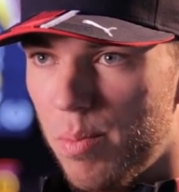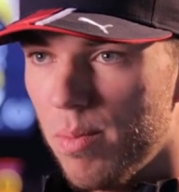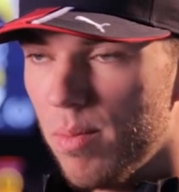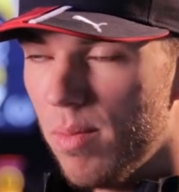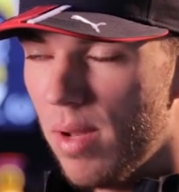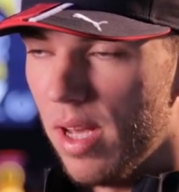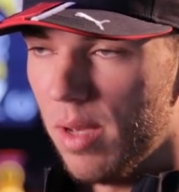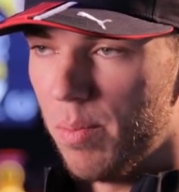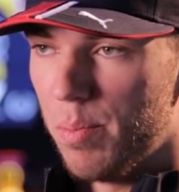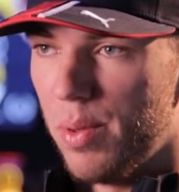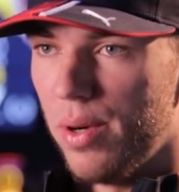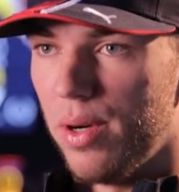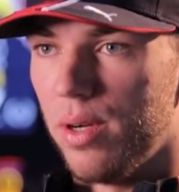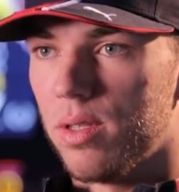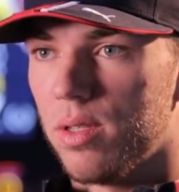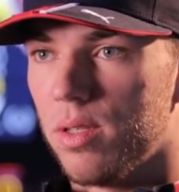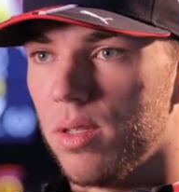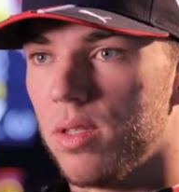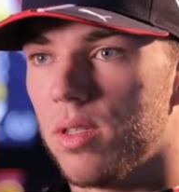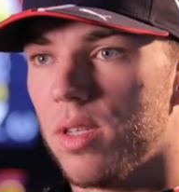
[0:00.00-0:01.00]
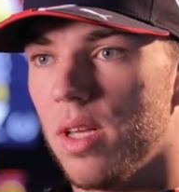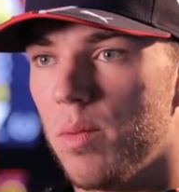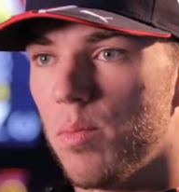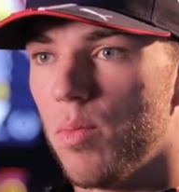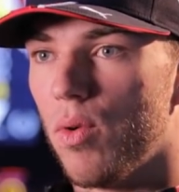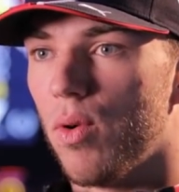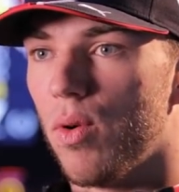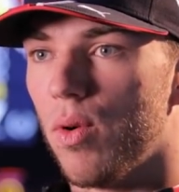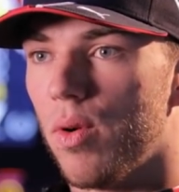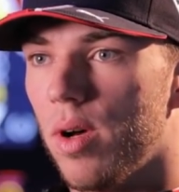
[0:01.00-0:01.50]
like persons, and
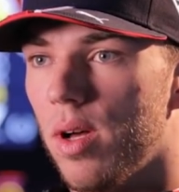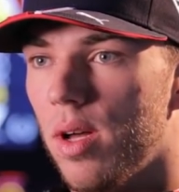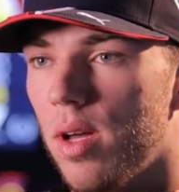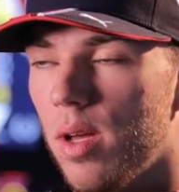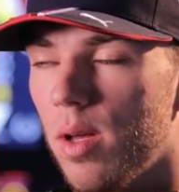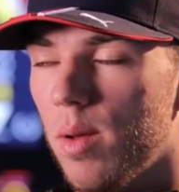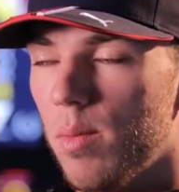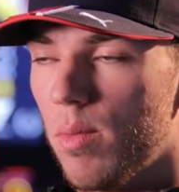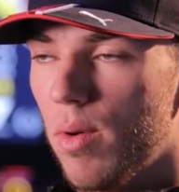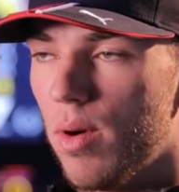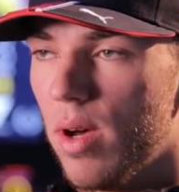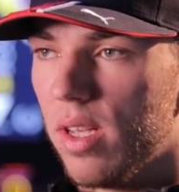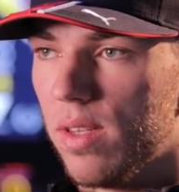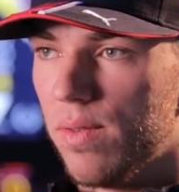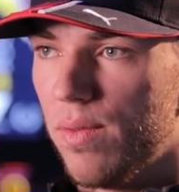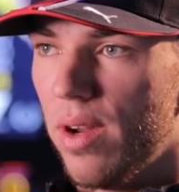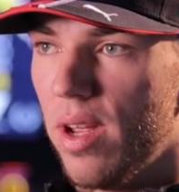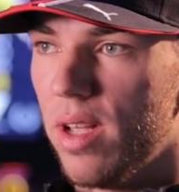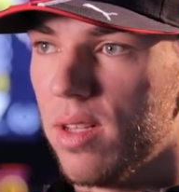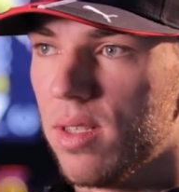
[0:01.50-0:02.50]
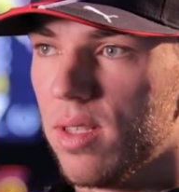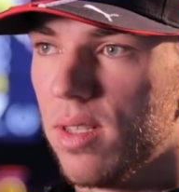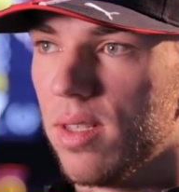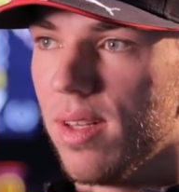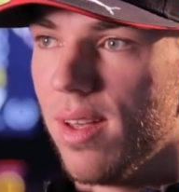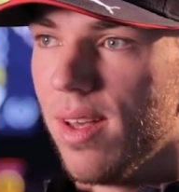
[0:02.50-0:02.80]
more as friends.